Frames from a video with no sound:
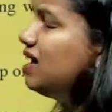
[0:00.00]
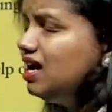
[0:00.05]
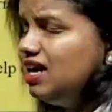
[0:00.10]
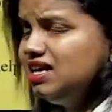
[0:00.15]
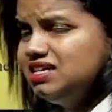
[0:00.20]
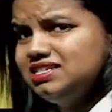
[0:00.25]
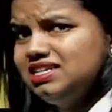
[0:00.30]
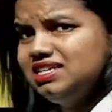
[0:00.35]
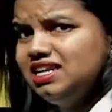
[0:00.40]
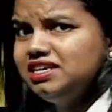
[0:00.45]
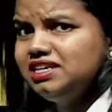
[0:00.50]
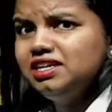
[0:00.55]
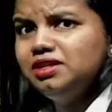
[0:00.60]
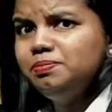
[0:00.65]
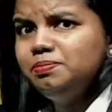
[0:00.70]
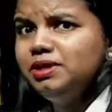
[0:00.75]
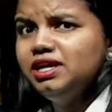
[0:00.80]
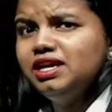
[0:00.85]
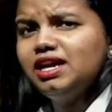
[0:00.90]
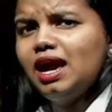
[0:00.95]
eyes. Let it
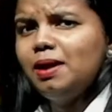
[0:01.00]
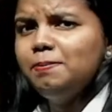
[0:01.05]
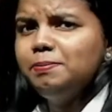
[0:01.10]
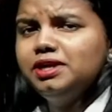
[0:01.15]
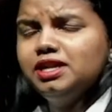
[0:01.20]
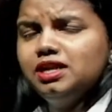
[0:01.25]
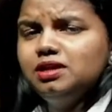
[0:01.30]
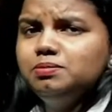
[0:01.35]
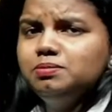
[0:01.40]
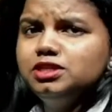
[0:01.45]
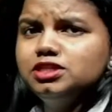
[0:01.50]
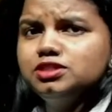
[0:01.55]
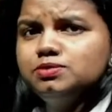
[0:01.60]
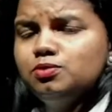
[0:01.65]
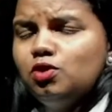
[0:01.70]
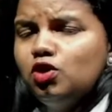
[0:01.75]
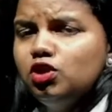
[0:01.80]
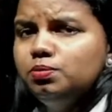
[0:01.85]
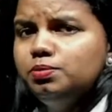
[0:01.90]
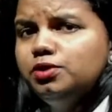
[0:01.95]
be capital B
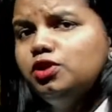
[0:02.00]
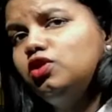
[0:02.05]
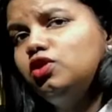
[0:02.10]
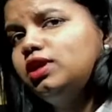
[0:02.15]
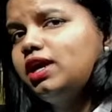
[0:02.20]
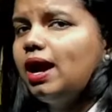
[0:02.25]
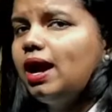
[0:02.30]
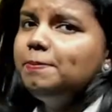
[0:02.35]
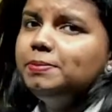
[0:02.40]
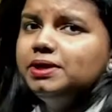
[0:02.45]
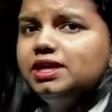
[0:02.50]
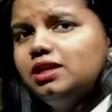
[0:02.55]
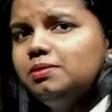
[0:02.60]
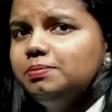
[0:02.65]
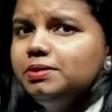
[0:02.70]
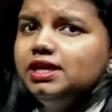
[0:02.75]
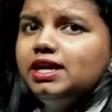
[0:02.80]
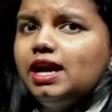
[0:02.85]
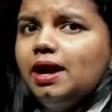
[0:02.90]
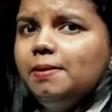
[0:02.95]
small b or capital
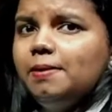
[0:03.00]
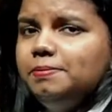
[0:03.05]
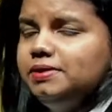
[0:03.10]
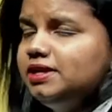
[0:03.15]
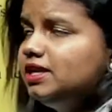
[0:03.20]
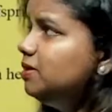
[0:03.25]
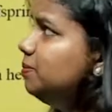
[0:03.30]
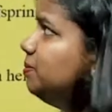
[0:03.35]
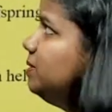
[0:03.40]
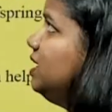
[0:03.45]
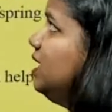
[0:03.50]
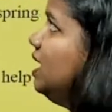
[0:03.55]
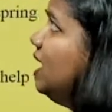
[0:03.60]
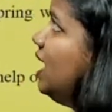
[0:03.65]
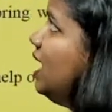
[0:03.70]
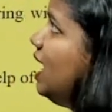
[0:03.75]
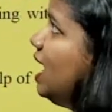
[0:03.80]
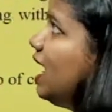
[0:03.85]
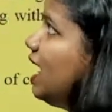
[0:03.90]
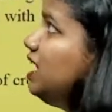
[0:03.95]
B capital B.
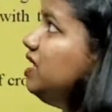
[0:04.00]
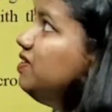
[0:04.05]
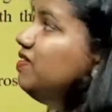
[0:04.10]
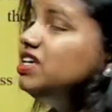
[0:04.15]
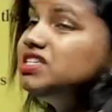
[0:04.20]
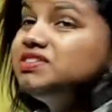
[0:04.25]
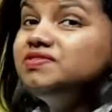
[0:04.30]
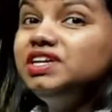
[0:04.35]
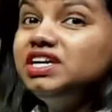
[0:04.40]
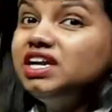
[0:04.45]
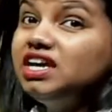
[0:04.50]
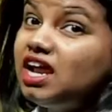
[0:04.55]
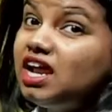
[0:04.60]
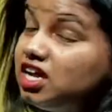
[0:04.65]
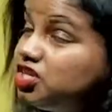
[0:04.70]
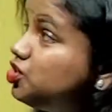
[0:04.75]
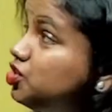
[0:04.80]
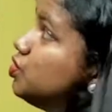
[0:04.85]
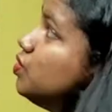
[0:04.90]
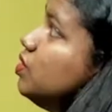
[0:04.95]
Anyways, we can
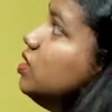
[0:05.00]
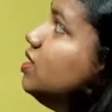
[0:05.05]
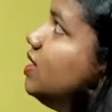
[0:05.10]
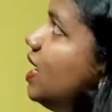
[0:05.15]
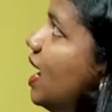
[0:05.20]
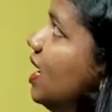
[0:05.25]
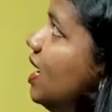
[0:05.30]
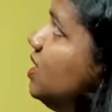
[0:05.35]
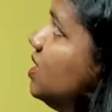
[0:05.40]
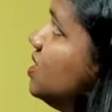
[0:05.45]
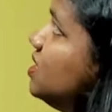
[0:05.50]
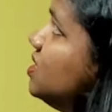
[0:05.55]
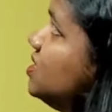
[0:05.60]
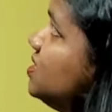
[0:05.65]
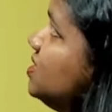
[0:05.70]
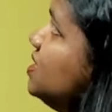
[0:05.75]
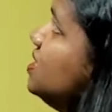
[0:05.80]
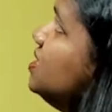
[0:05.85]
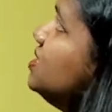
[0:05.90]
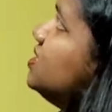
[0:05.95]
assure that
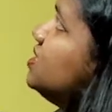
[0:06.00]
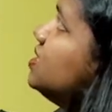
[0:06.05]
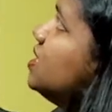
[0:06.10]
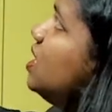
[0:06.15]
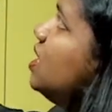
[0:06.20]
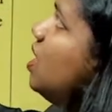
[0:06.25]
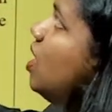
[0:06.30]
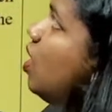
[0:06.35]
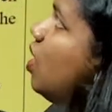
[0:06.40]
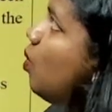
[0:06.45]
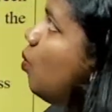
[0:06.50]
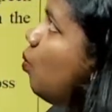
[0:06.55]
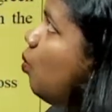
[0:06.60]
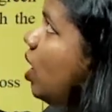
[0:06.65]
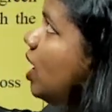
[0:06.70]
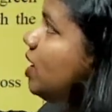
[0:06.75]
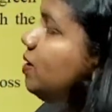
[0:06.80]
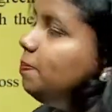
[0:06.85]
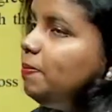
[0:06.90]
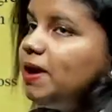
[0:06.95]
since
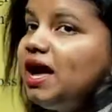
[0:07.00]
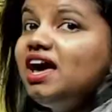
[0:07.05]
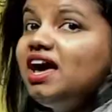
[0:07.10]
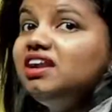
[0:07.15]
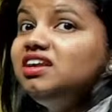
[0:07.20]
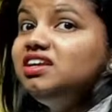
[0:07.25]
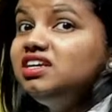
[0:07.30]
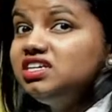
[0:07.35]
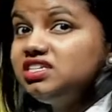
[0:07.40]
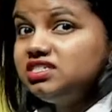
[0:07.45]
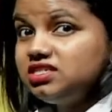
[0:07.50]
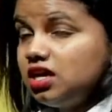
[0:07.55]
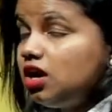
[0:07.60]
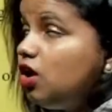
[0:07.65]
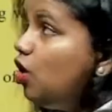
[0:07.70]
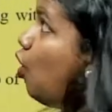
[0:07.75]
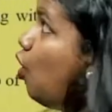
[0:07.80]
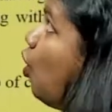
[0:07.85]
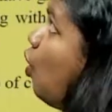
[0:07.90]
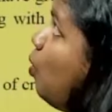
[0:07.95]
one parent is
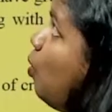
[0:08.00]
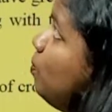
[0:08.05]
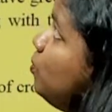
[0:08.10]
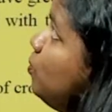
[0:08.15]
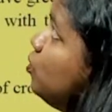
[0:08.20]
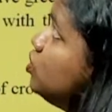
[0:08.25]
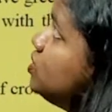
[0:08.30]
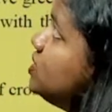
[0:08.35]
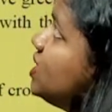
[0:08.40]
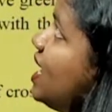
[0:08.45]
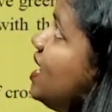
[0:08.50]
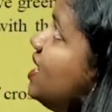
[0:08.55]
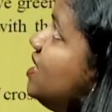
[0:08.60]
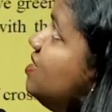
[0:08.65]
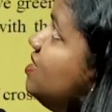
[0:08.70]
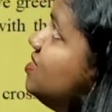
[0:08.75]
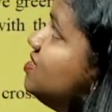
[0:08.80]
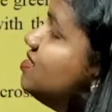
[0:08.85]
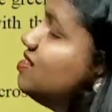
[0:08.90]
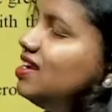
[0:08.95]

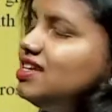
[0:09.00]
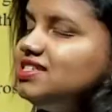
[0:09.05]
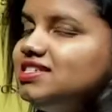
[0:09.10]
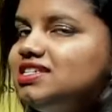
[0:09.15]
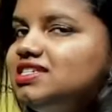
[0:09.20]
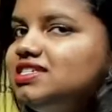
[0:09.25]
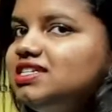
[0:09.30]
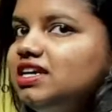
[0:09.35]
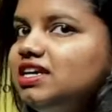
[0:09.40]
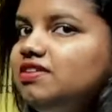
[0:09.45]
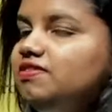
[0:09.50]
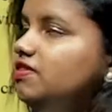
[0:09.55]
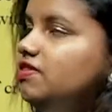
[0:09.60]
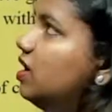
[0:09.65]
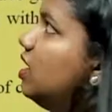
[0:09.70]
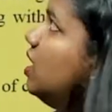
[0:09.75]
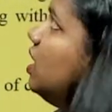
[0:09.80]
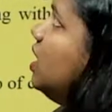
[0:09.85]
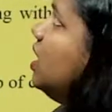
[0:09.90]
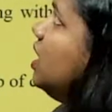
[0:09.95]
homozygous recessive,
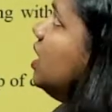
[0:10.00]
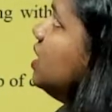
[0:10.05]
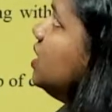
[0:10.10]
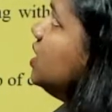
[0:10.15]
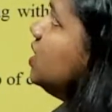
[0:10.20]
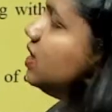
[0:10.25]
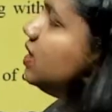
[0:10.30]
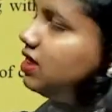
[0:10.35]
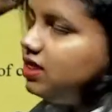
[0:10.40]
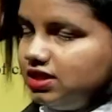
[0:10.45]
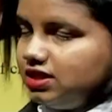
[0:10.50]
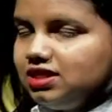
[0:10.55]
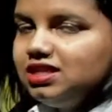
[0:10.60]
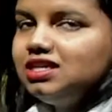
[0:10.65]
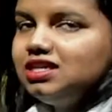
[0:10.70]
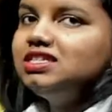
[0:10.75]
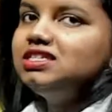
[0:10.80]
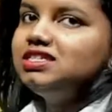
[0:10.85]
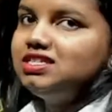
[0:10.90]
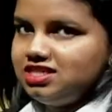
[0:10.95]

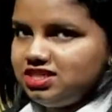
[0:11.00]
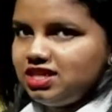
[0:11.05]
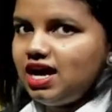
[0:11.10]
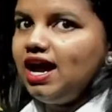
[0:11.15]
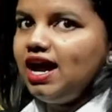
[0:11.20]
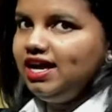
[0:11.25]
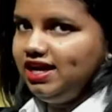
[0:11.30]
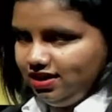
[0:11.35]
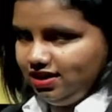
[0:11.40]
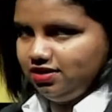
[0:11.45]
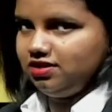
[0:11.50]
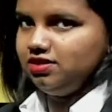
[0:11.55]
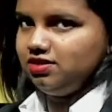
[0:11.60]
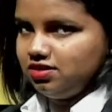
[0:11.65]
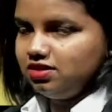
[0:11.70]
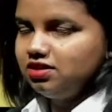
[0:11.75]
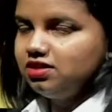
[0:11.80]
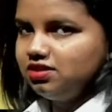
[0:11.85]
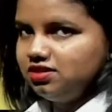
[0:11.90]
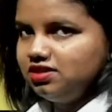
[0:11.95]
the child
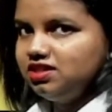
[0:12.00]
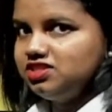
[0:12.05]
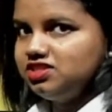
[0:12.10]
the